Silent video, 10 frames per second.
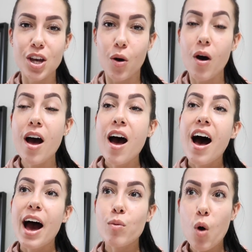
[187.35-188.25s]
So
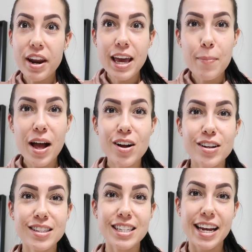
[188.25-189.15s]
I want to get back
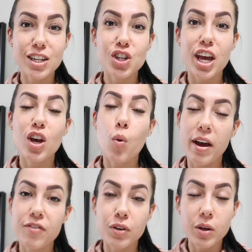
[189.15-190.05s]
on stage like
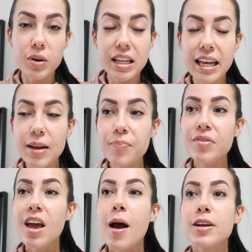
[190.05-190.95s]
quite frequently,
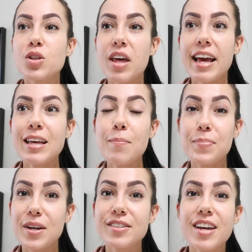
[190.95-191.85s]
so that I can
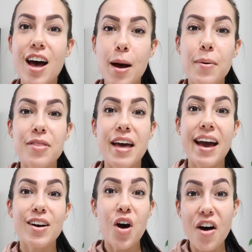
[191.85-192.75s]
build up
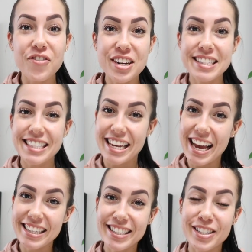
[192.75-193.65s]
that confidence
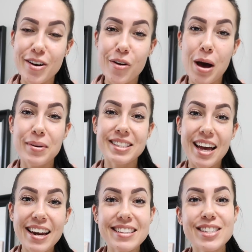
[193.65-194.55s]
again. So I'm
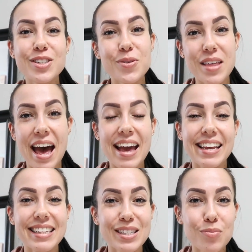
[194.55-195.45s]
excited to do that,
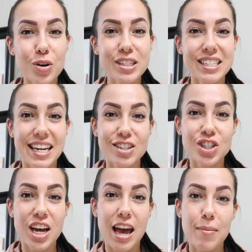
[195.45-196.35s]
get some more
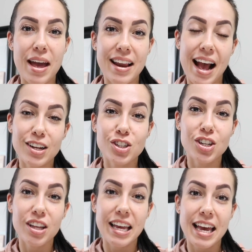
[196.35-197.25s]
stage time, and
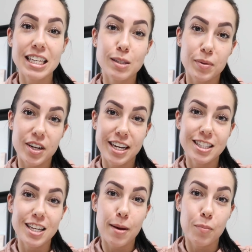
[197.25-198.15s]
actually
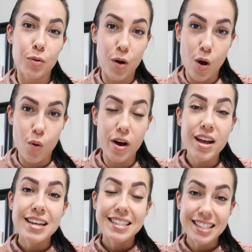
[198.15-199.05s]
experience a pro
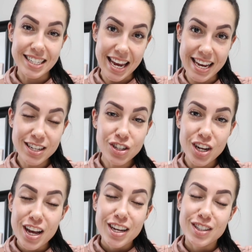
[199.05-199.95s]

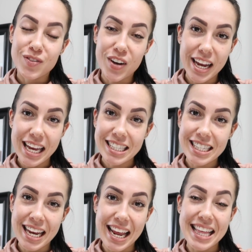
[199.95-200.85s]
stage. It's very
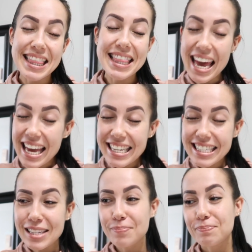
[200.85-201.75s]
exciting things.
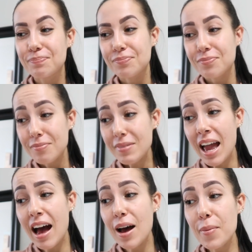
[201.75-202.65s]

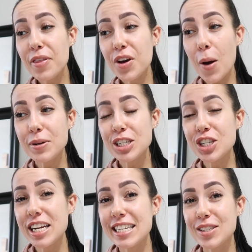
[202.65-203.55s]
The
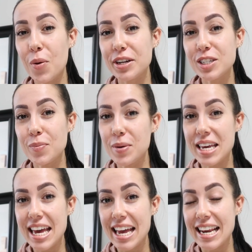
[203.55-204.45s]
competition is going to
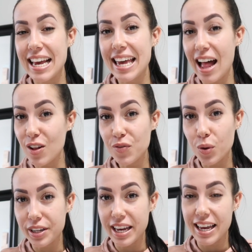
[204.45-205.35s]
be in
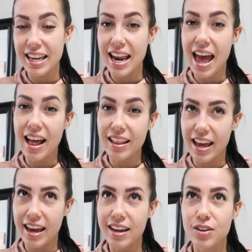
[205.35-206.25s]
California, in
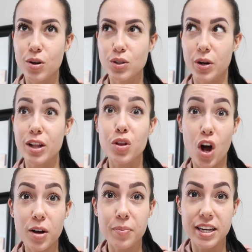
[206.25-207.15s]
LA, no, sorry,
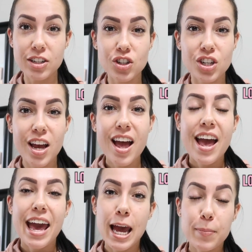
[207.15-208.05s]
Long Beach,
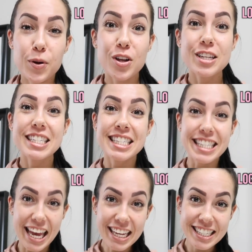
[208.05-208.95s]
April
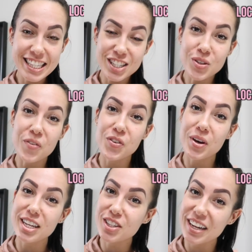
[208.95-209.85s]
6th. So if you
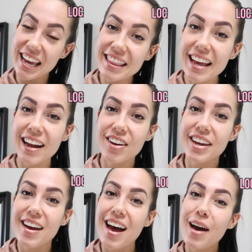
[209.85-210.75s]
guys are in the
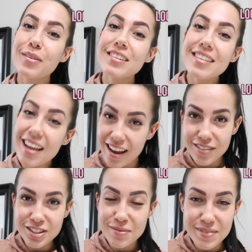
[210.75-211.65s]
area, I would
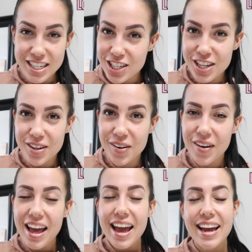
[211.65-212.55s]
love to meet
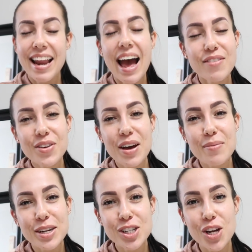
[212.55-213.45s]
you and have you
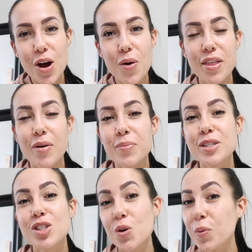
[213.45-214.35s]
at my show. That would be
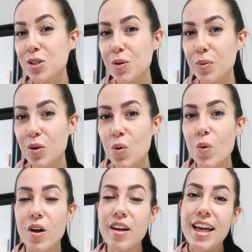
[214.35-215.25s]
super, super
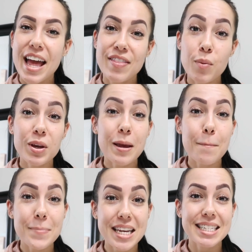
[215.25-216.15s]
cool. And then we
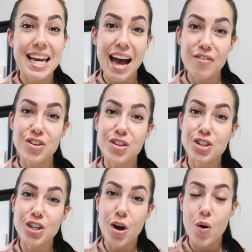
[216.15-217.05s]
can meet after the
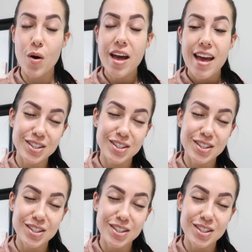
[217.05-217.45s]
show.